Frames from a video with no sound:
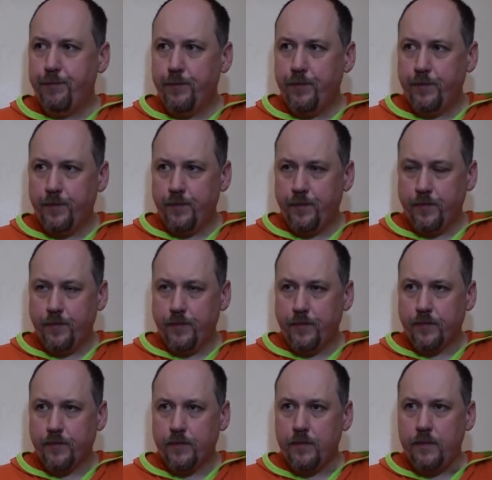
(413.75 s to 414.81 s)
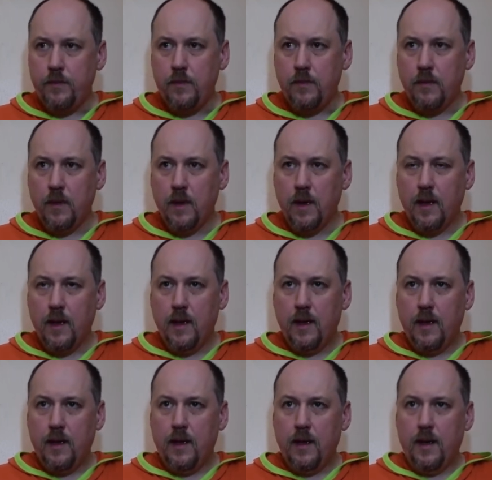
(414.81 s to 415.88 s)

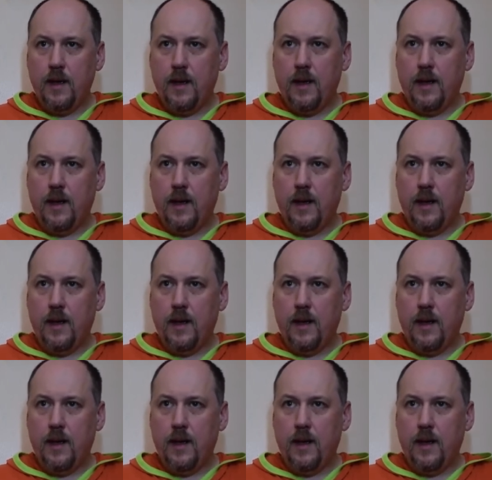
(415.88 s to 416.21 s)
Nothing is said.